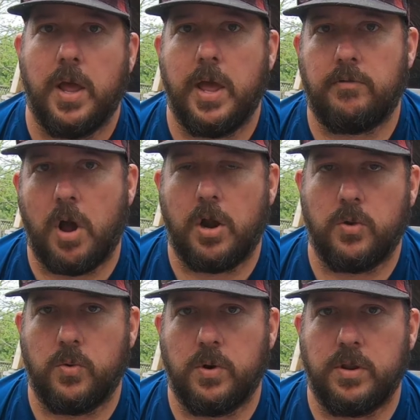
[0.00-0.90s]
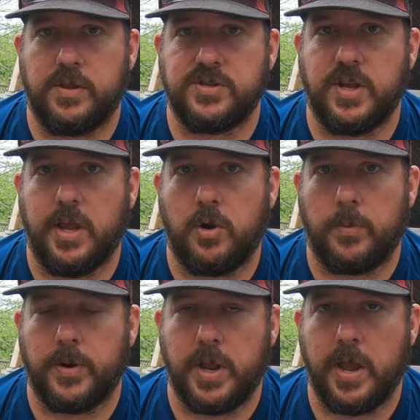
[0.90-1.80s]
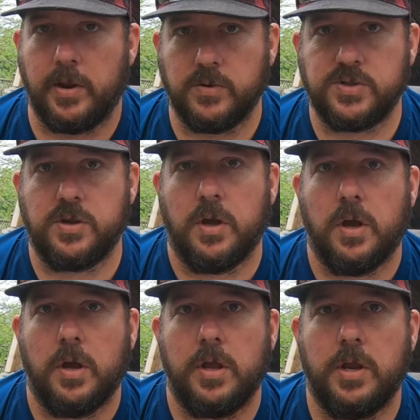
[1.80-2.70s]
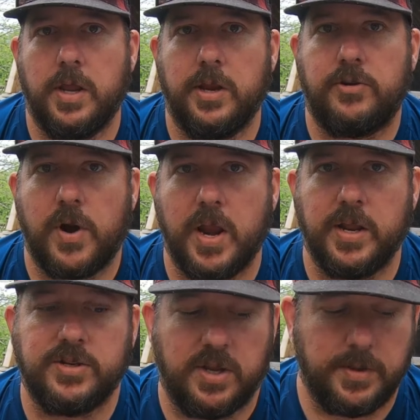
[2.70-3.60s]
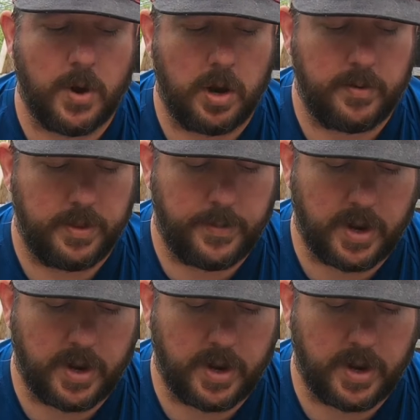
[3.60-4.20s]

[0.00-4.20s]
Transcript: and rot out the seed or potatoes you need drainage in the bottom of the